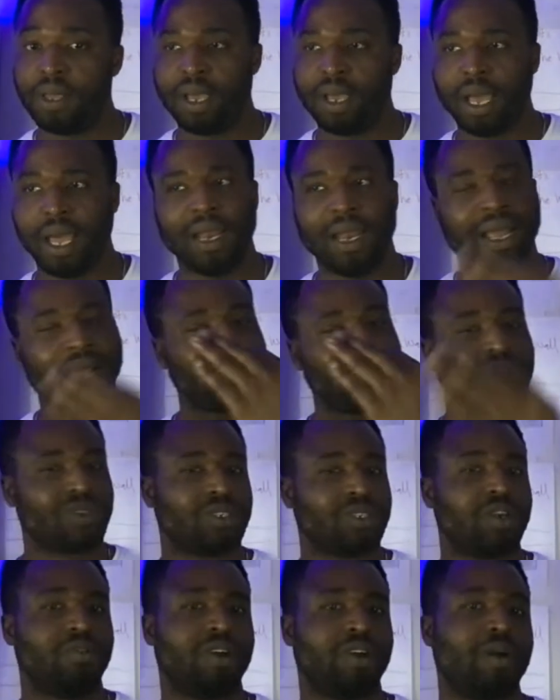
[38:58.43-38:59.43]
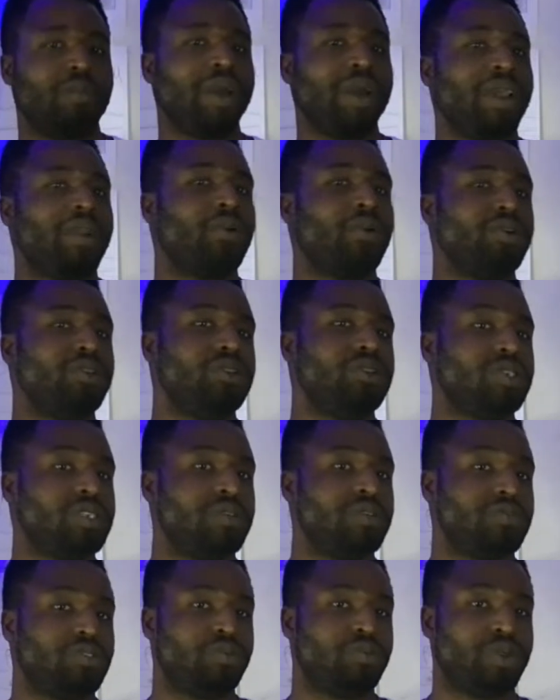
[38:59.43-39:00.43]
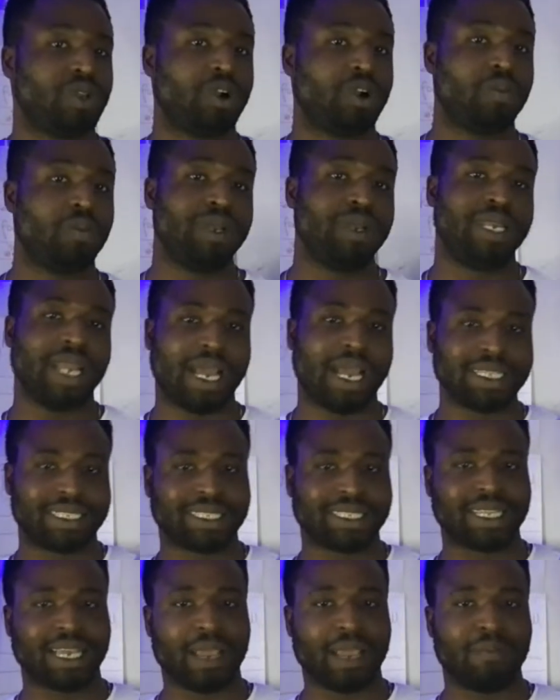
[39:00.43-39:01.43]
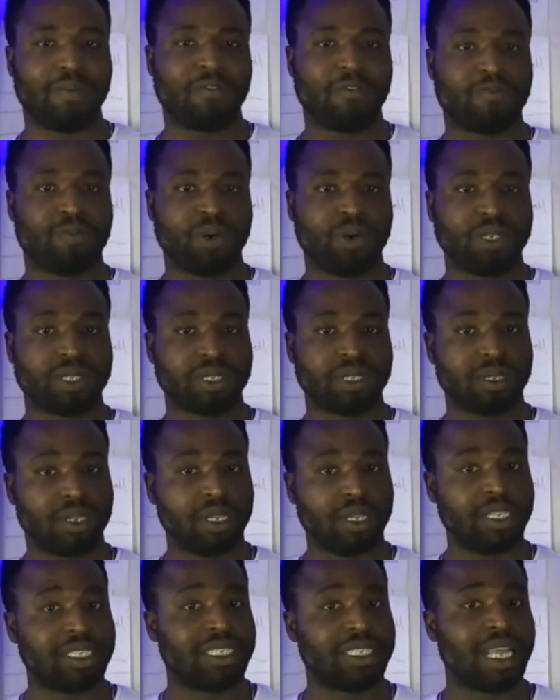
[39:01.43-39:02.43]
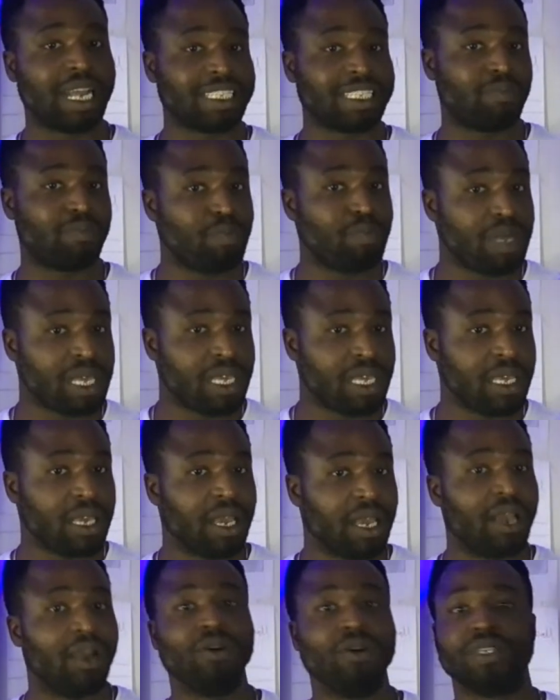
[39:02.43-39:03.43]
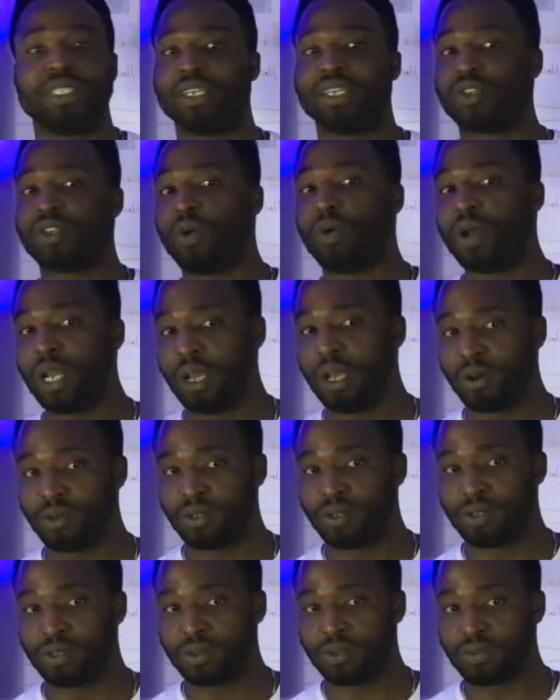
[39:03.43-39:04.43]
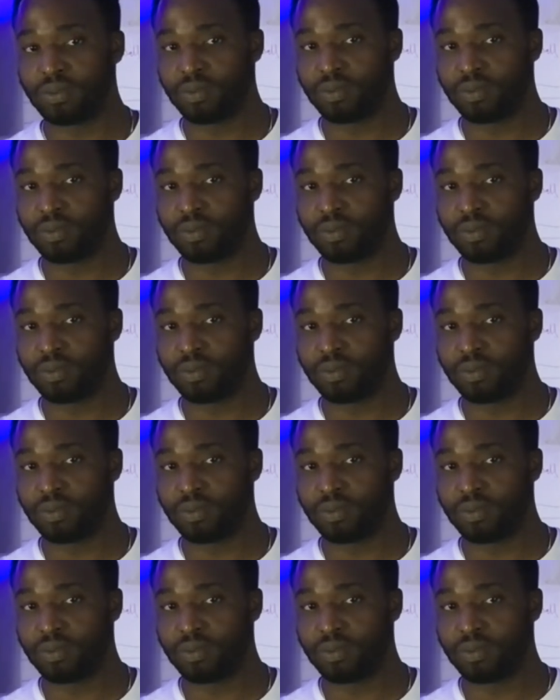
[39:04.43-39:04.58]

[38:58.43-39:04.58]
and ask yourself, am I conducive to become that type of person? Is that me, or is that someone else?